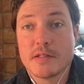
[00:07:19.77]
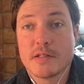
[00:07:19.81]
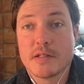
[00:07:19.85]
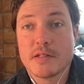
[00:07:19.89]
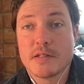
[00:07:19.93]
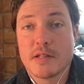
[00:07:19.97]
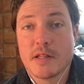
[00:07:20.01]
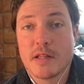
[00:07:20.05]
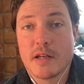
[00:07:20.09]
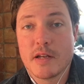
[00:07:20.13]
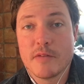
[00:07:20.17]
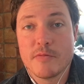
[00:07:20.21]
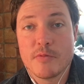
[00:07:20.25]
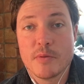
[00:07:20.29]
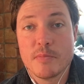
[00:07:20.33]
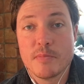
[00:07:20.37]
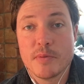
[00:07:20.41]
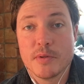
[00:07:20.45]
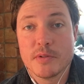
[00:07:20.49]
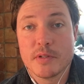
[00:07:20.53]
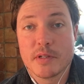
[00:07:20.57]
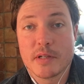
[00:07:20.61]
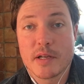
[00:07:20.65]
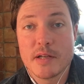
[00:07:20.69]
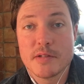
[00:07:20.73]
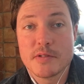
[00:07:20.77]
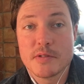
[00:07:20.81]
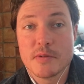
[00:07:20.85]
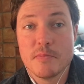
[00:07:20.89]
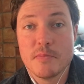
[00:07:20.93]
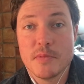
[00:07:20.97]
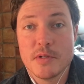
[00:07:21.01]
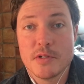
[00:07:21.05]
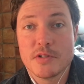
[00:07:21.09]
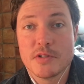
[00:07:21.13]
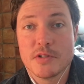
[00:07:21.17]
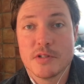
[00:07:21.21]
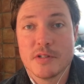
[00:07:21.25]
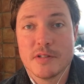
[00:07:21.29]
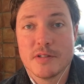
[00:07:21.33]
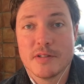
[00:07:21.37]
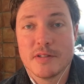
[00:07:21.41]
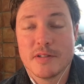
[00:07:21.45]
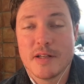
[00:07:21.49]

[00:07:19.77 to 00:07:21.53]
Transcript: to say that every building has a mission,